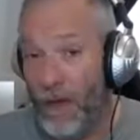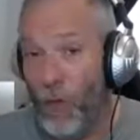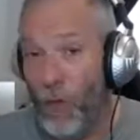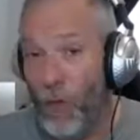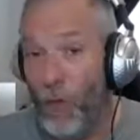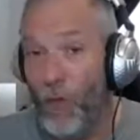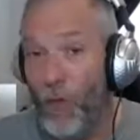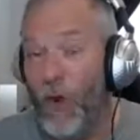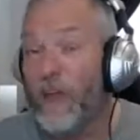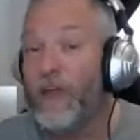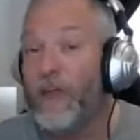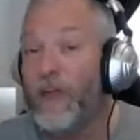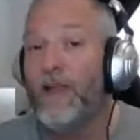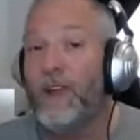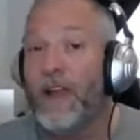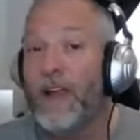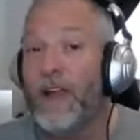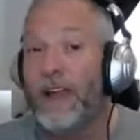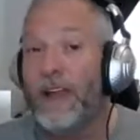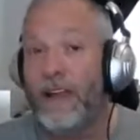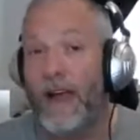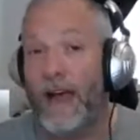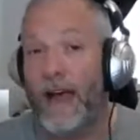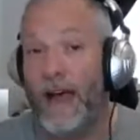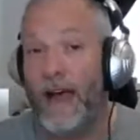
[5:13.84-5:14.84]
whether or
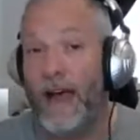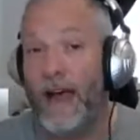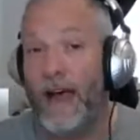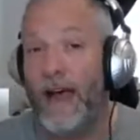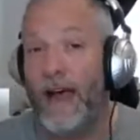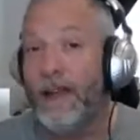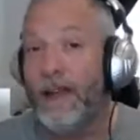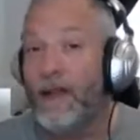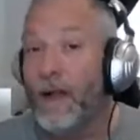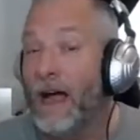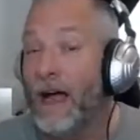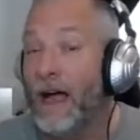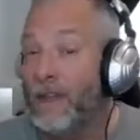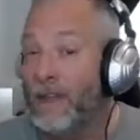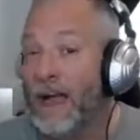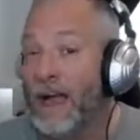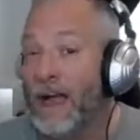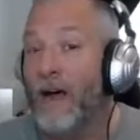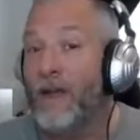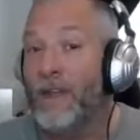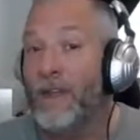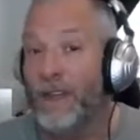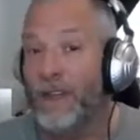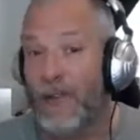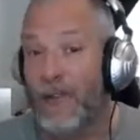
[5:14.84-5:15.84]
not I
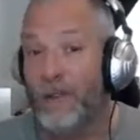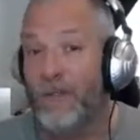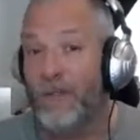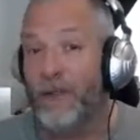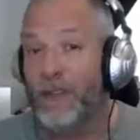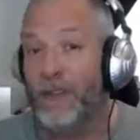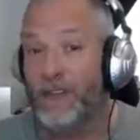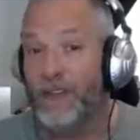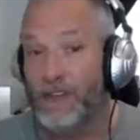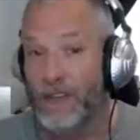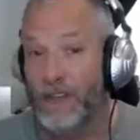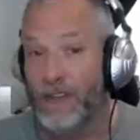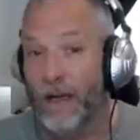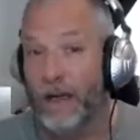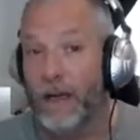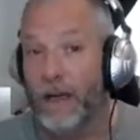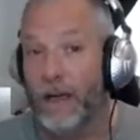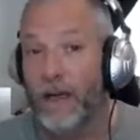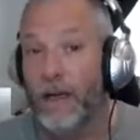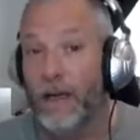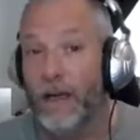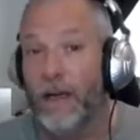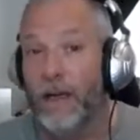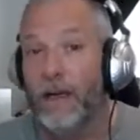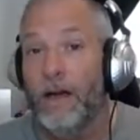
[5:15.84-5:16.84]
allow the label to
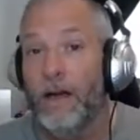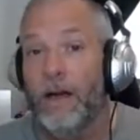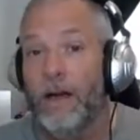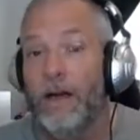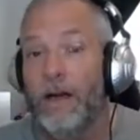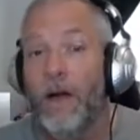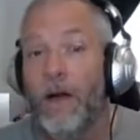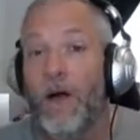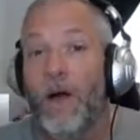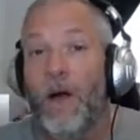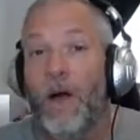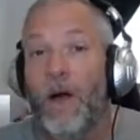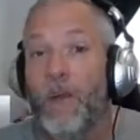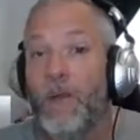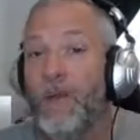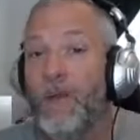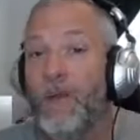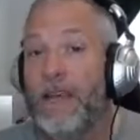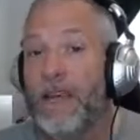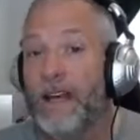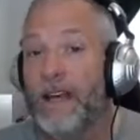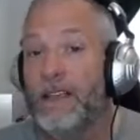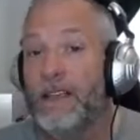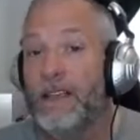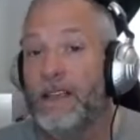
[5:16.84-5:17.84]
stick.
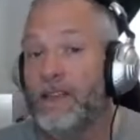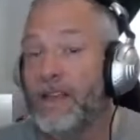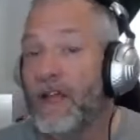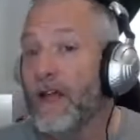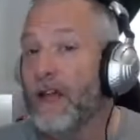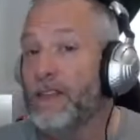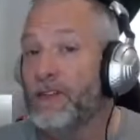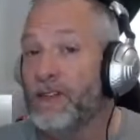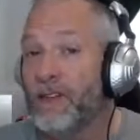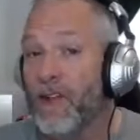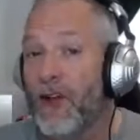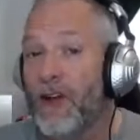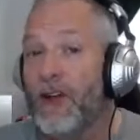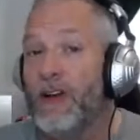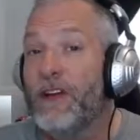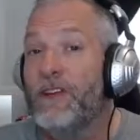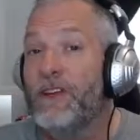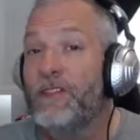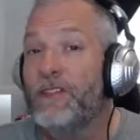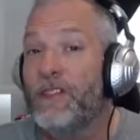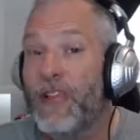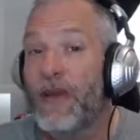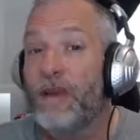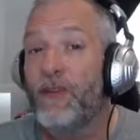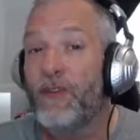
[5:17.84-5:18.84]
because as long as the
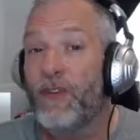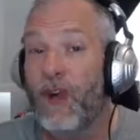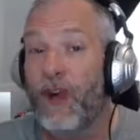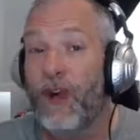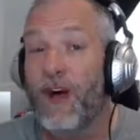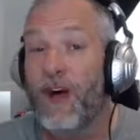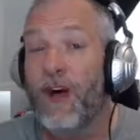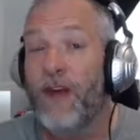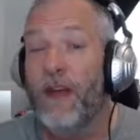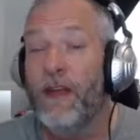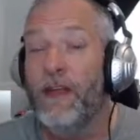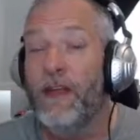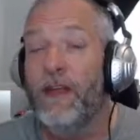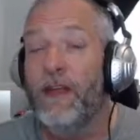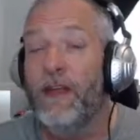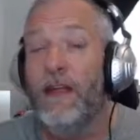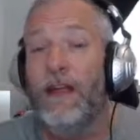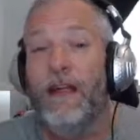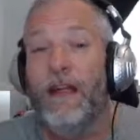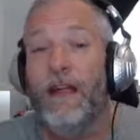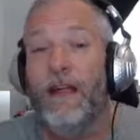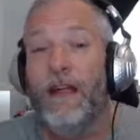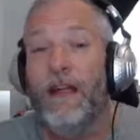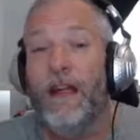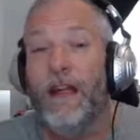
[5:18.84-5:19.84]
label's on,
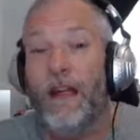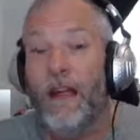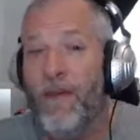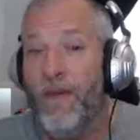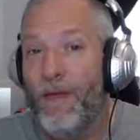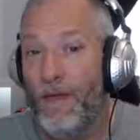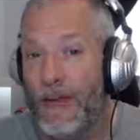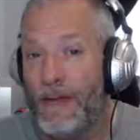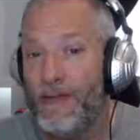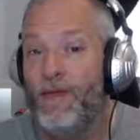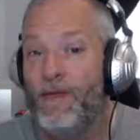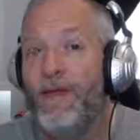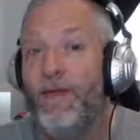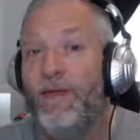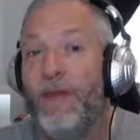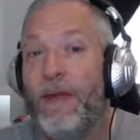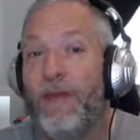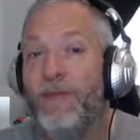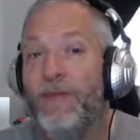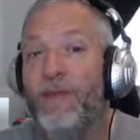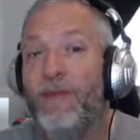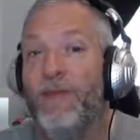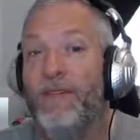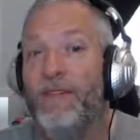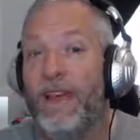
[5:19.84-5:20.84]
that's who
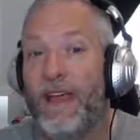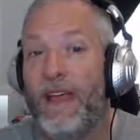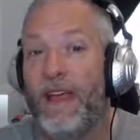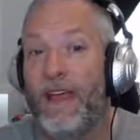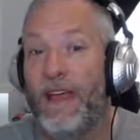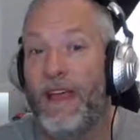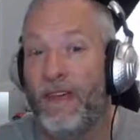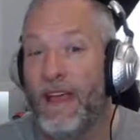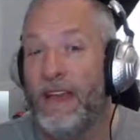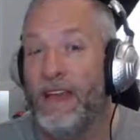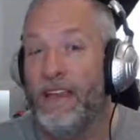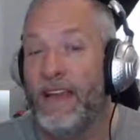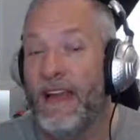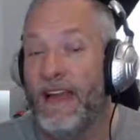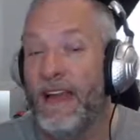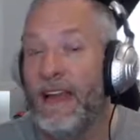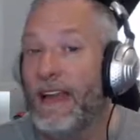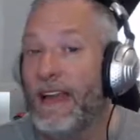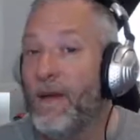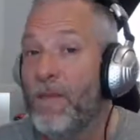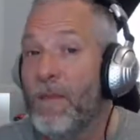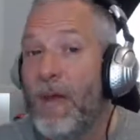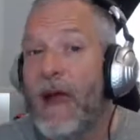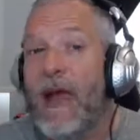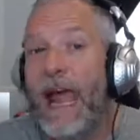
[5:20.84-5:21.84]
people think that I
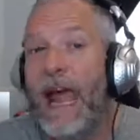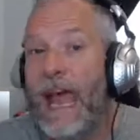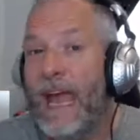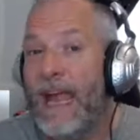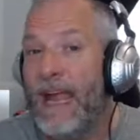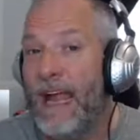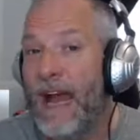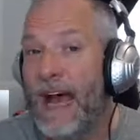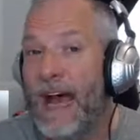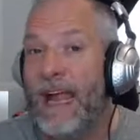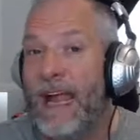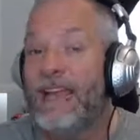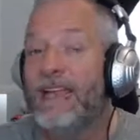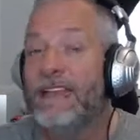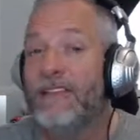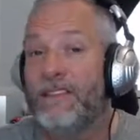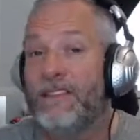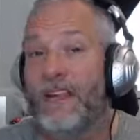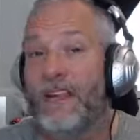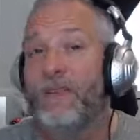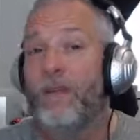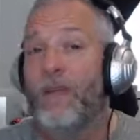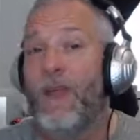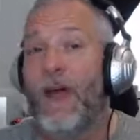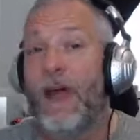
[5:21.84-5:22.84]
am. And I
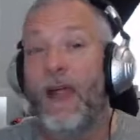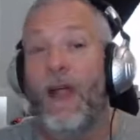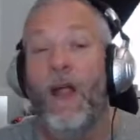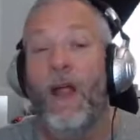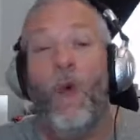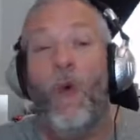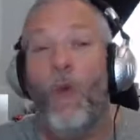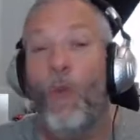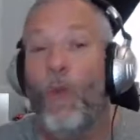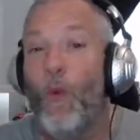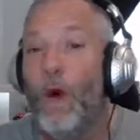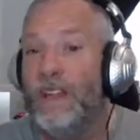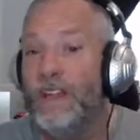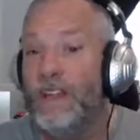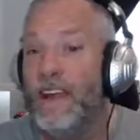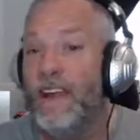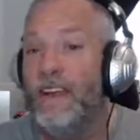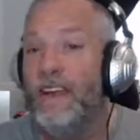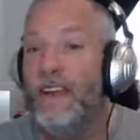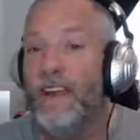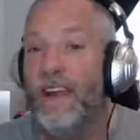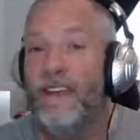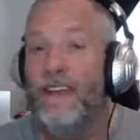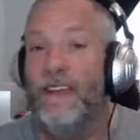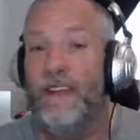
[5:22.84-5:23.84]
accept that. Once I
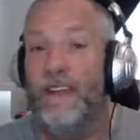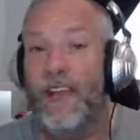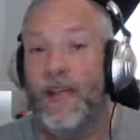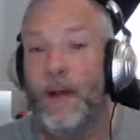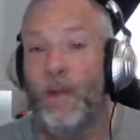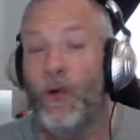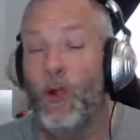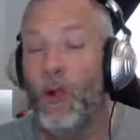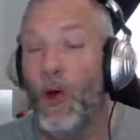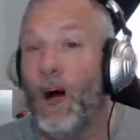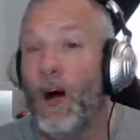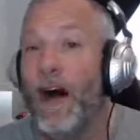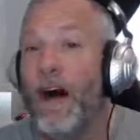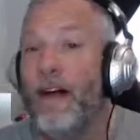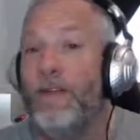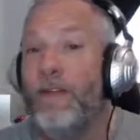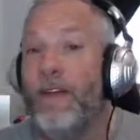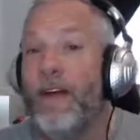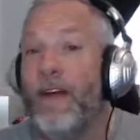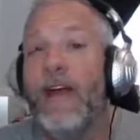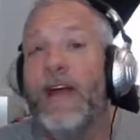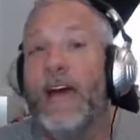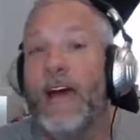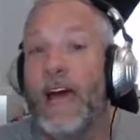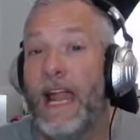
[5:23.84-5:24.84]
take the label off
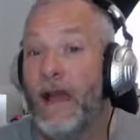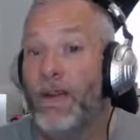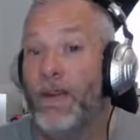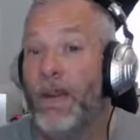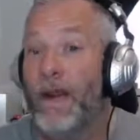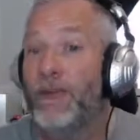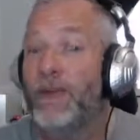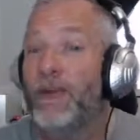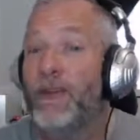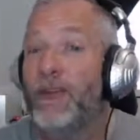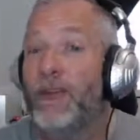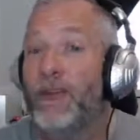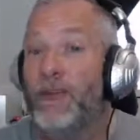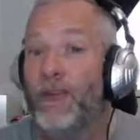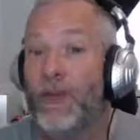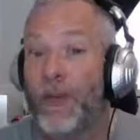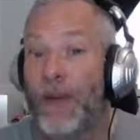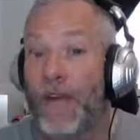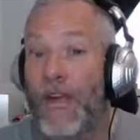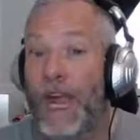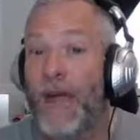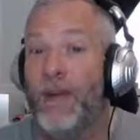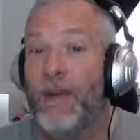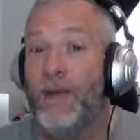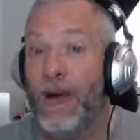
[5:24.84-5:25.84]
and I'm able to
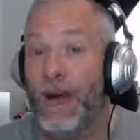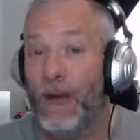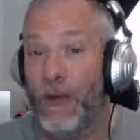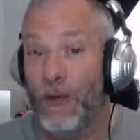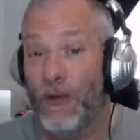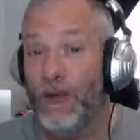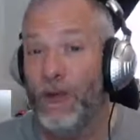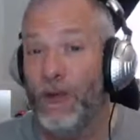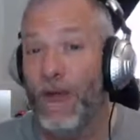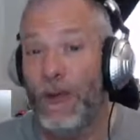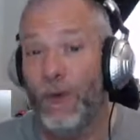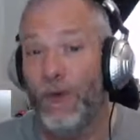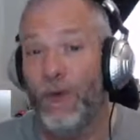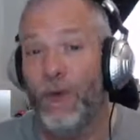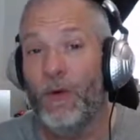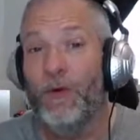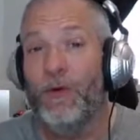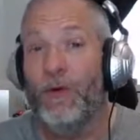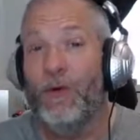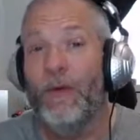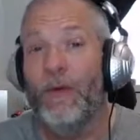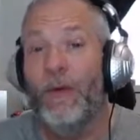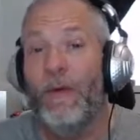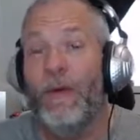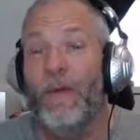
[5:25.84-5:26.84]
create my own
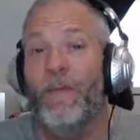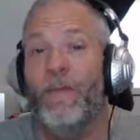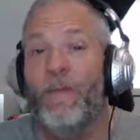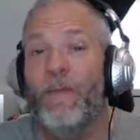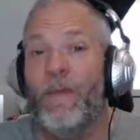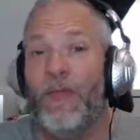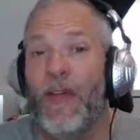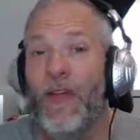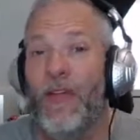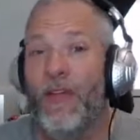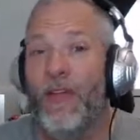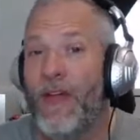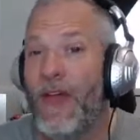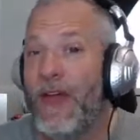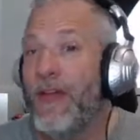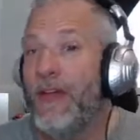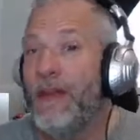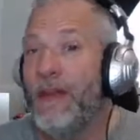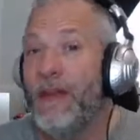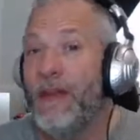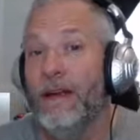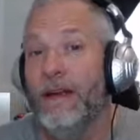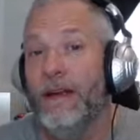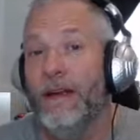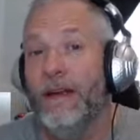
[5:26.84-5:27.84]
label,
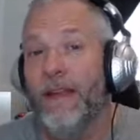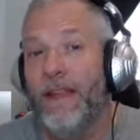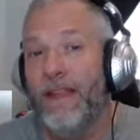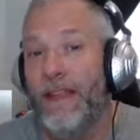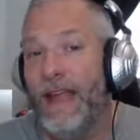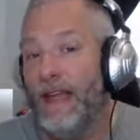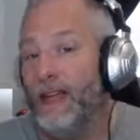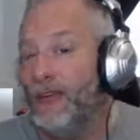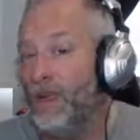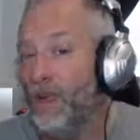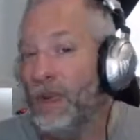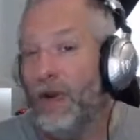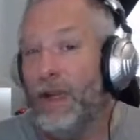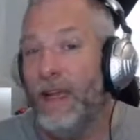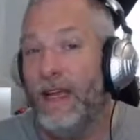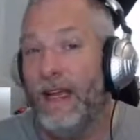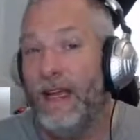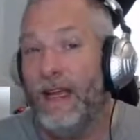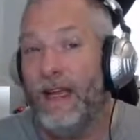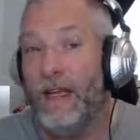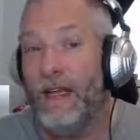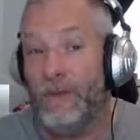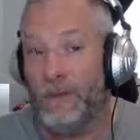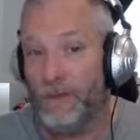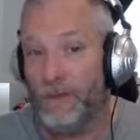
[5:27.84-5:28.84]
then that really